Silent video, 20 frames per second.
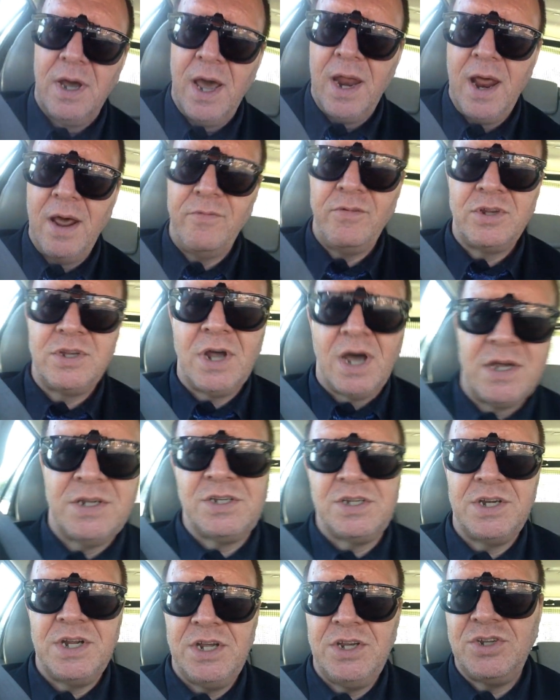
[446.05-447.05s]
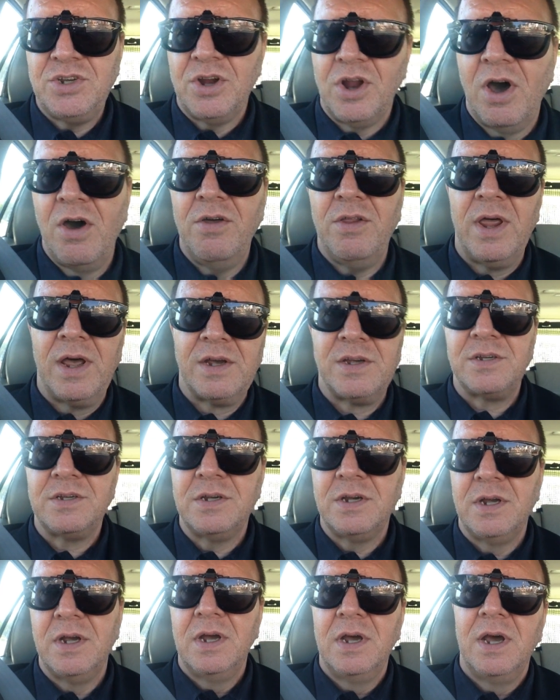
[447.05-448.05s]
And advertisers need to know this.
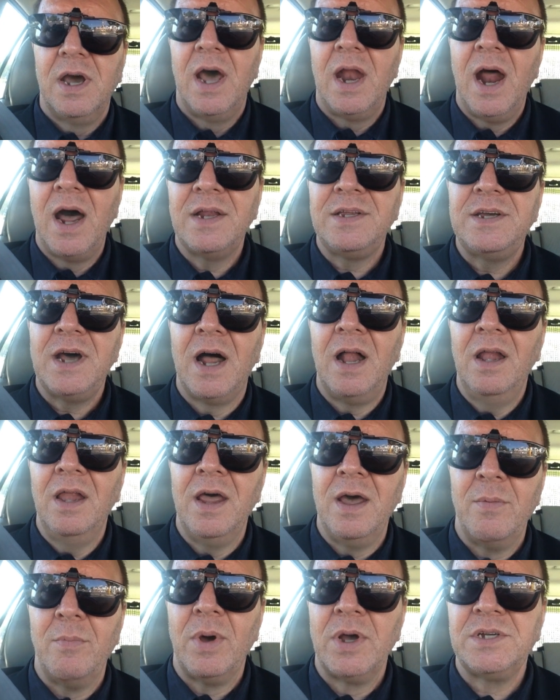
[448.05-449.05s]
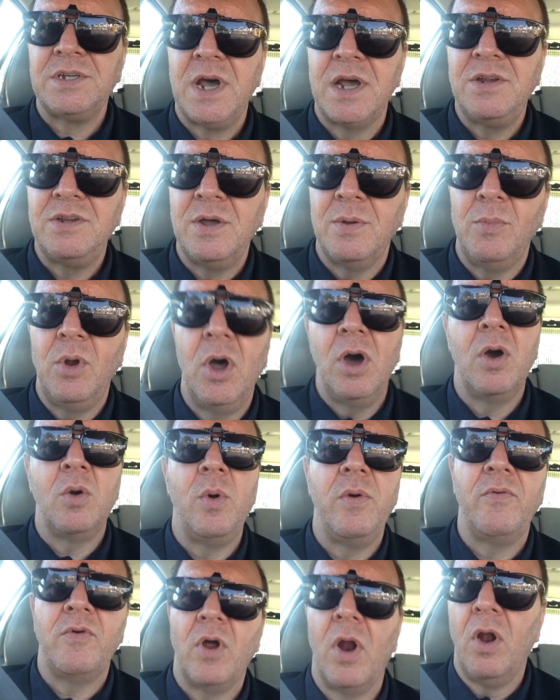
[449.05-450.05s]
And I tell them, I say to them, look,
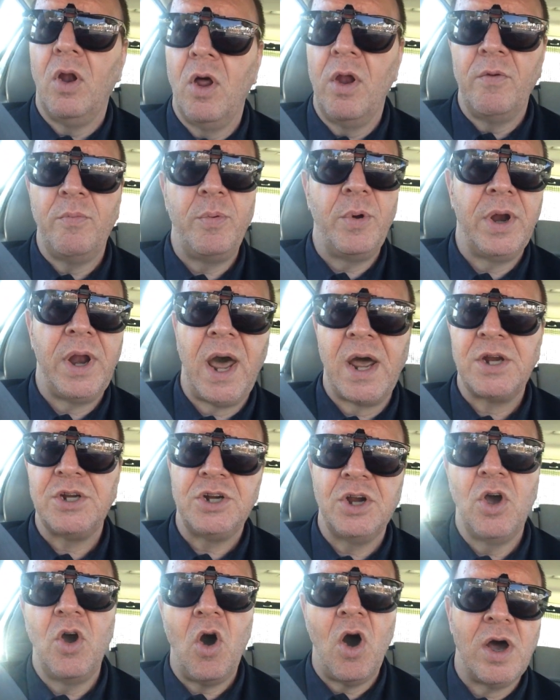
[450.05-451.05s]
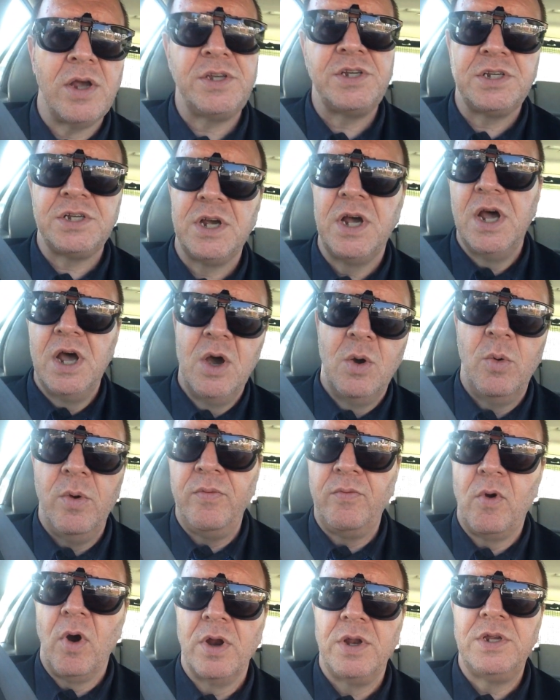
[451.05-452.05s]
we've got a lot of production costs,
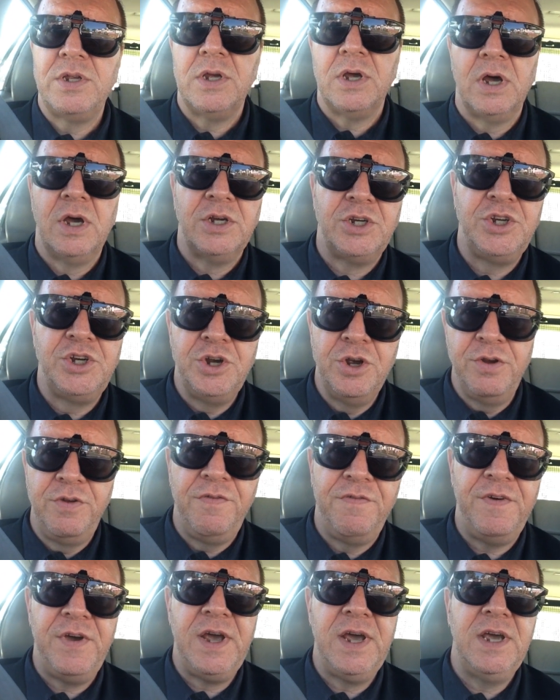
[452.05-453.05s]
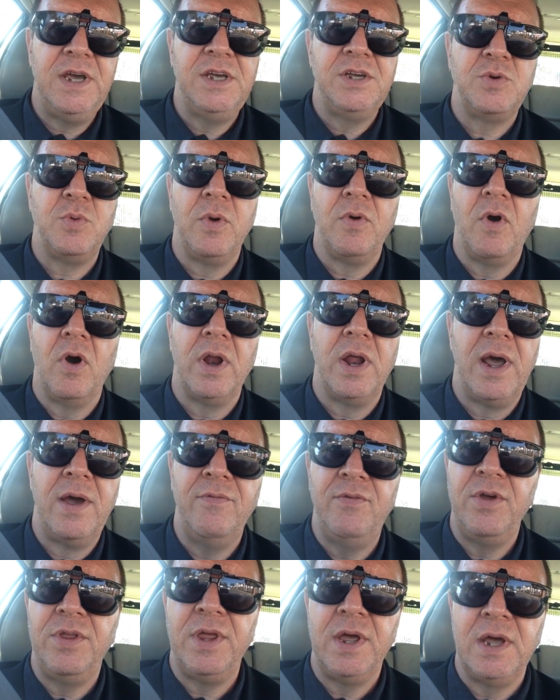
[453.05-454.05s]
we've got uh, shoot fees, we've got
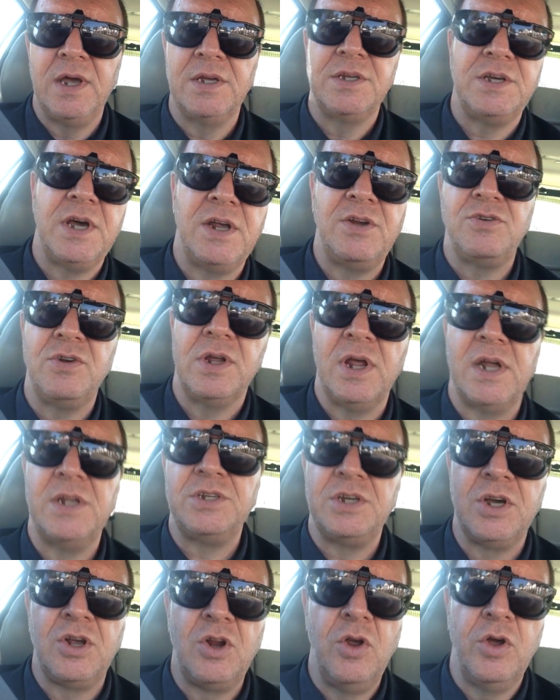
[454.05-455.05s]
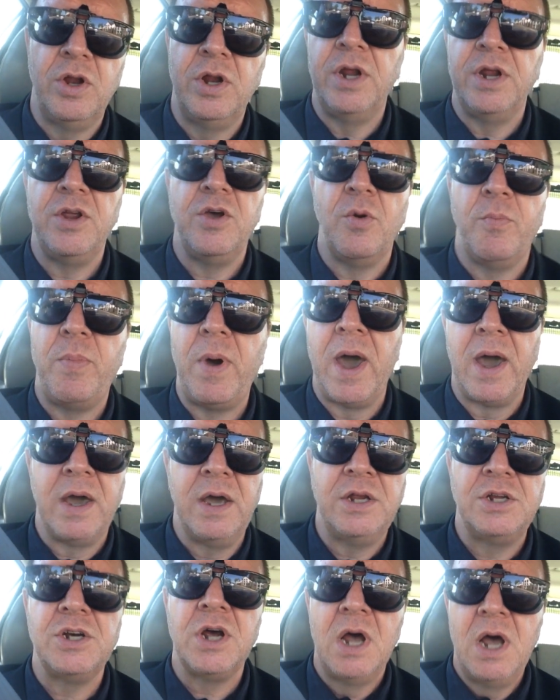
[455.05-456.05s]
everything, etc., that's included in your
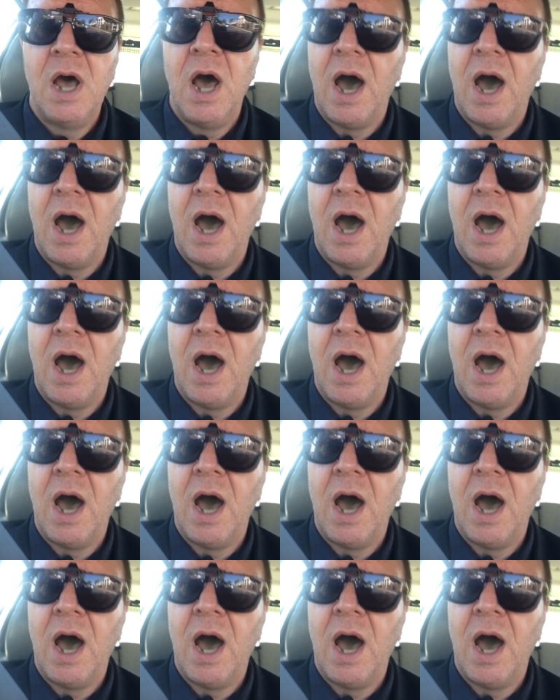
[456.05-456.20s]
package.